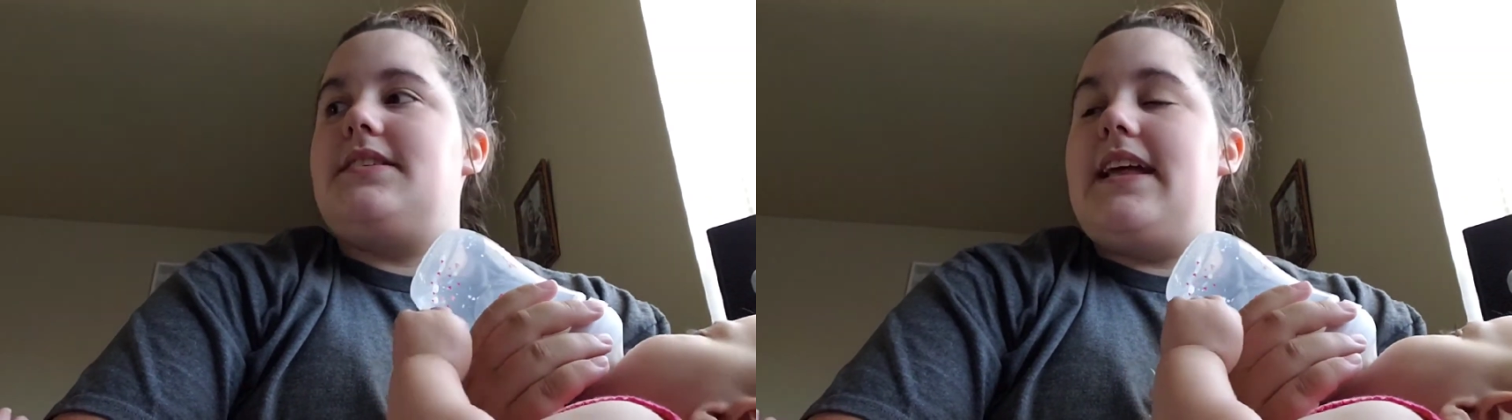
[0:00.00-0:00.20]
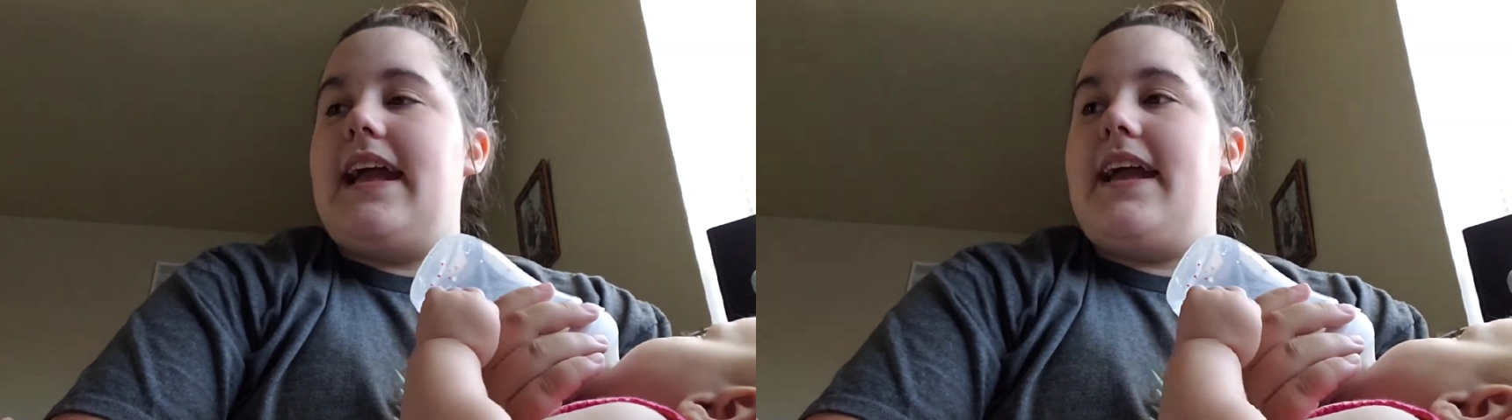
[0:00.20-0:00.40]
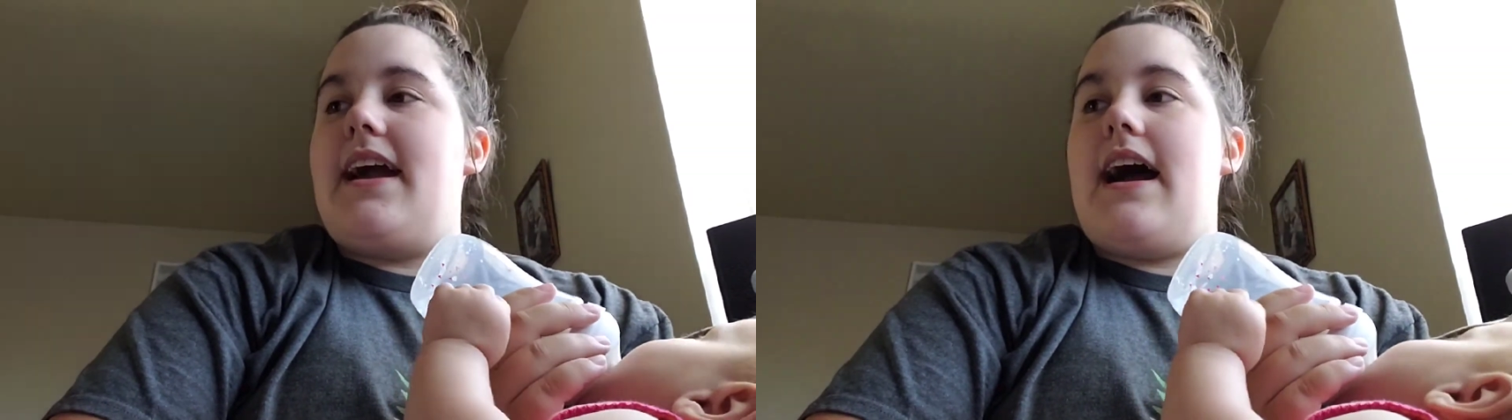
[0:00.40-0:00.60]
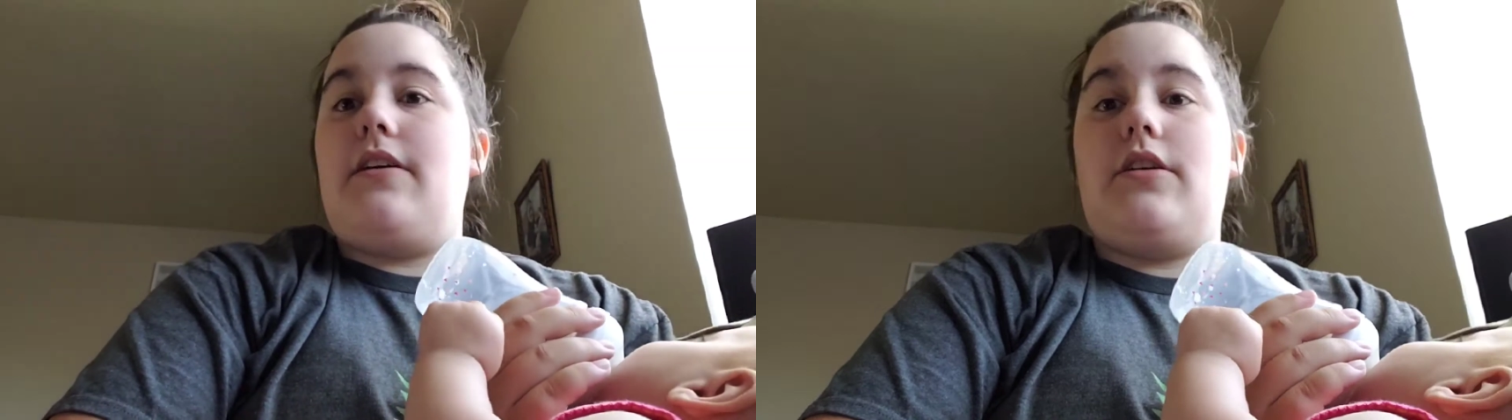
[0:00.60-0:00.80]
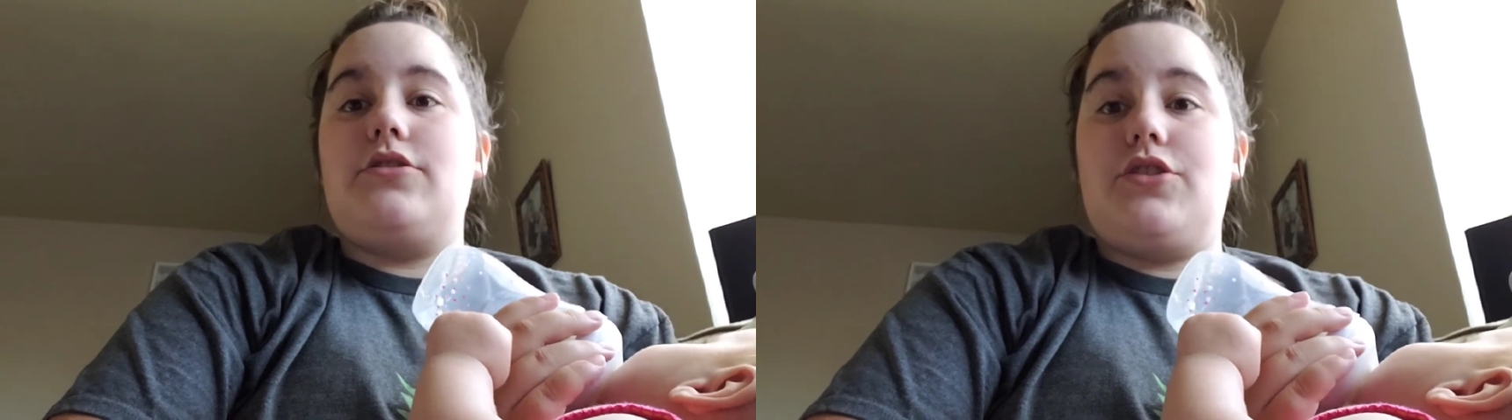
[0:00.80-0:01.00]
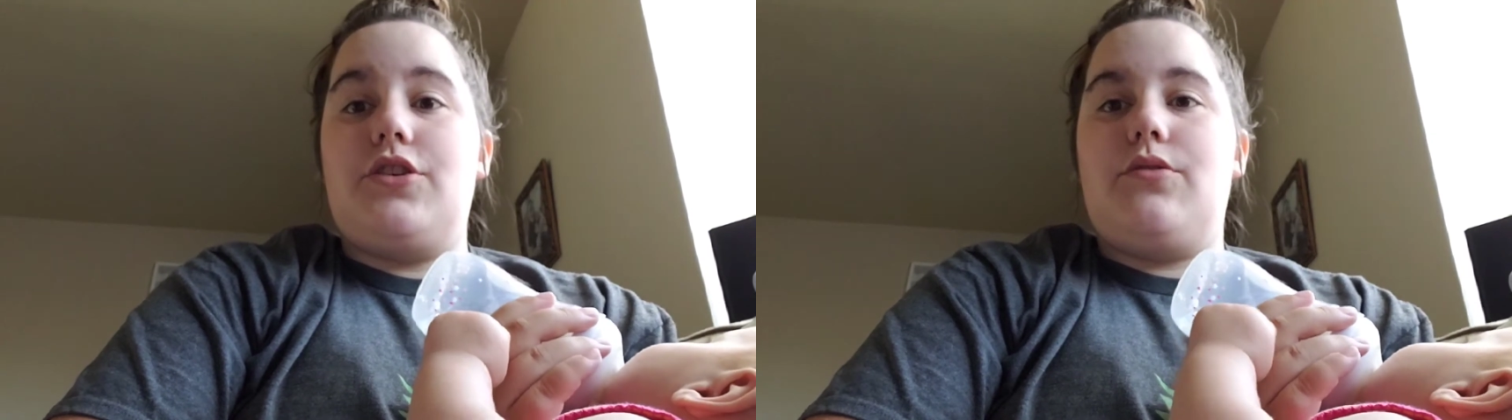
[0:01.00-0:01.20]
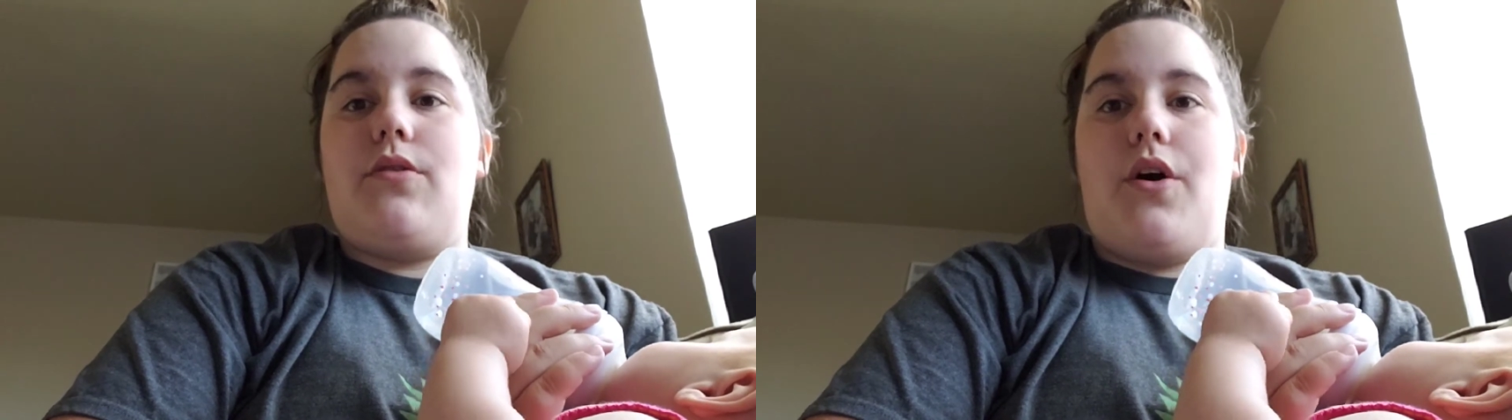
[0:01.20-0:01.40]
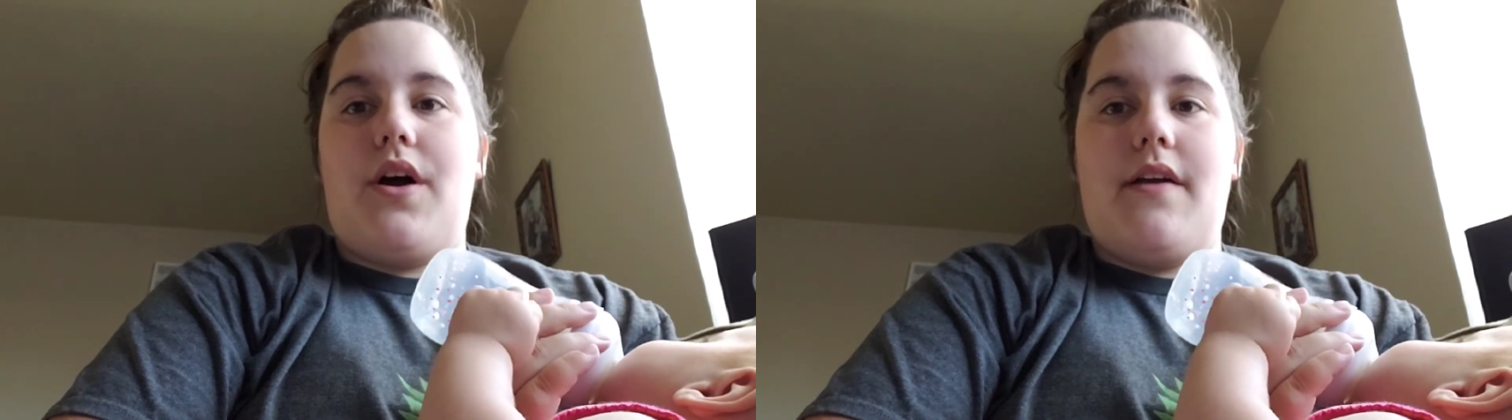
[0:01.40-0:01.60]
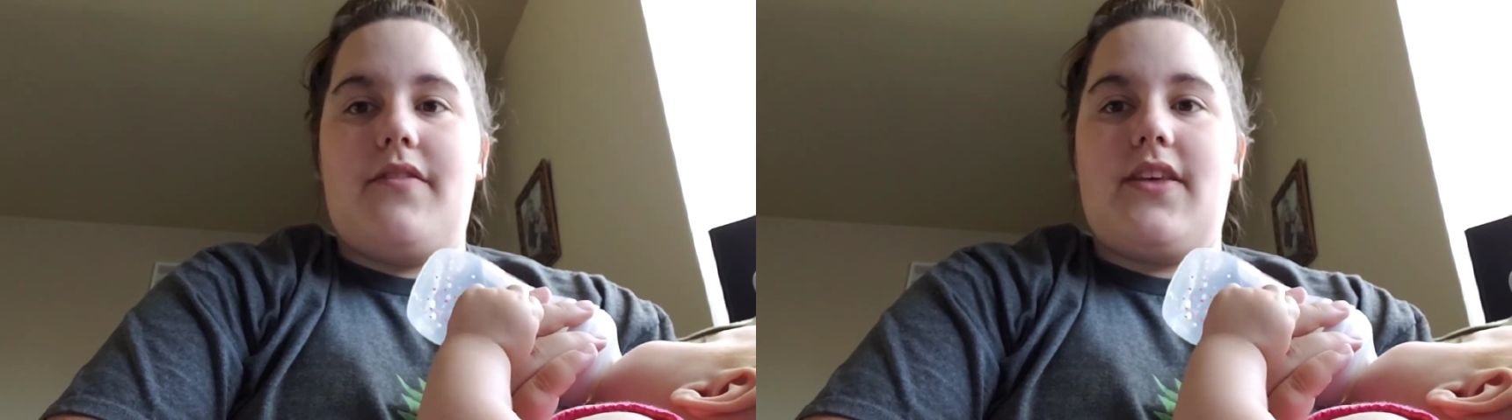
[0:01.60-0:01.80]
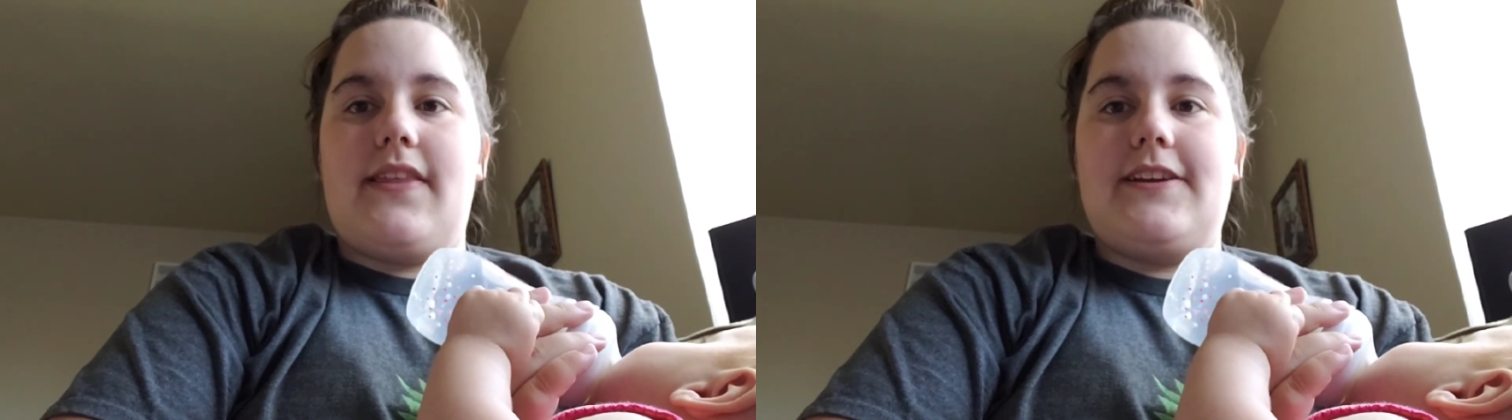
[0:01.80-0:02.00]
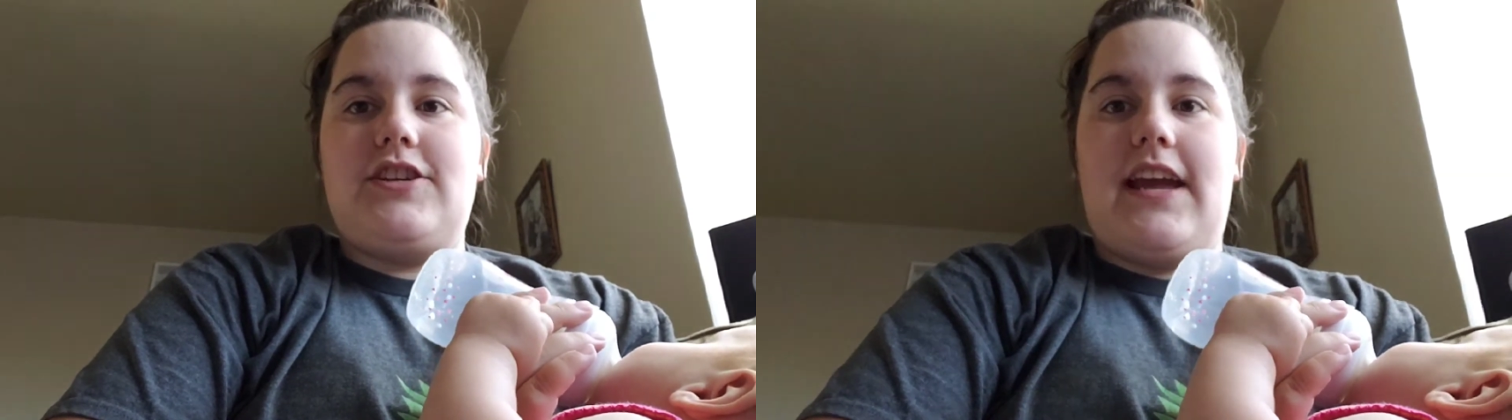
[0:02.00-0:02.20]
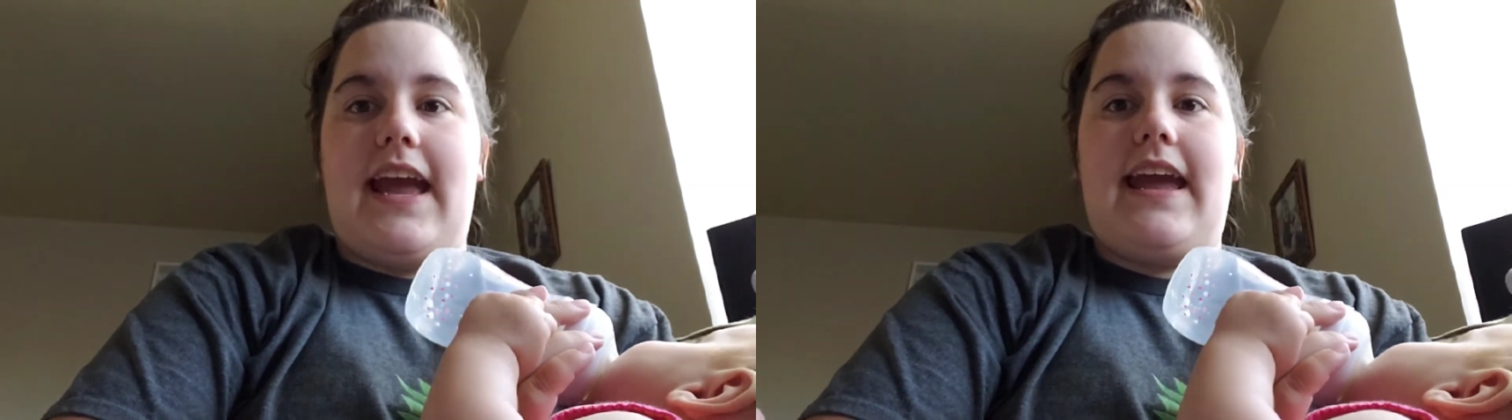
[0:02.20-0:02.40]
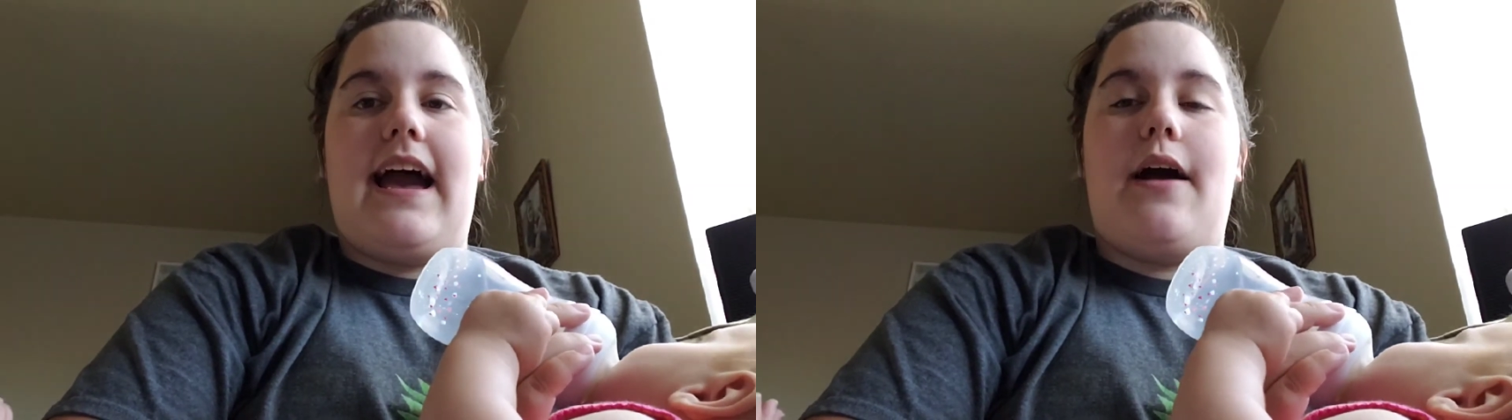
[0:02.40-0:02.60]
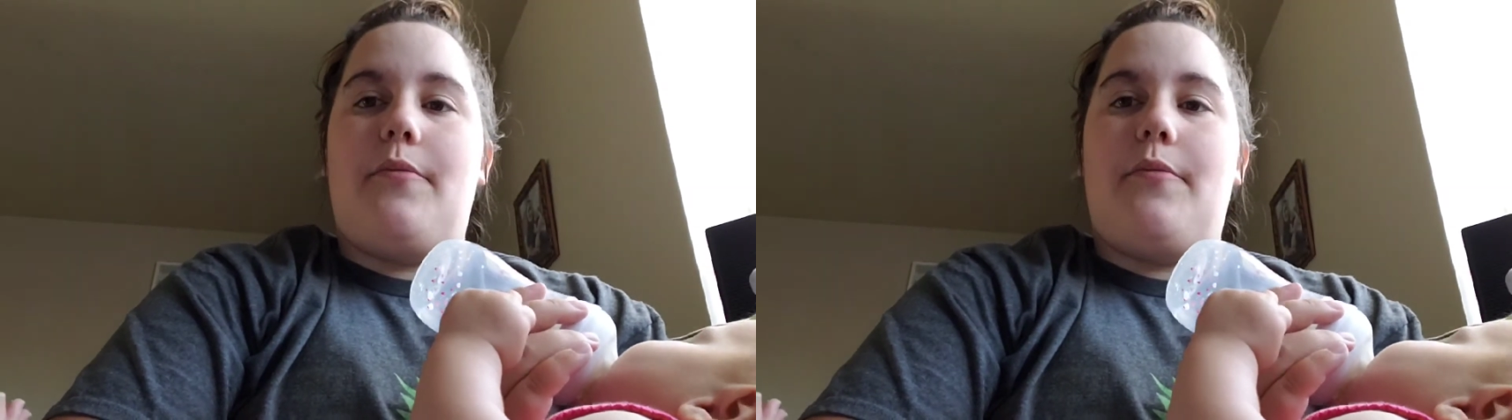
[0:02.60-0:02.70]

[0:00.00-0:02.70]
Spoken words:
Today, I'll show you everything that she ate,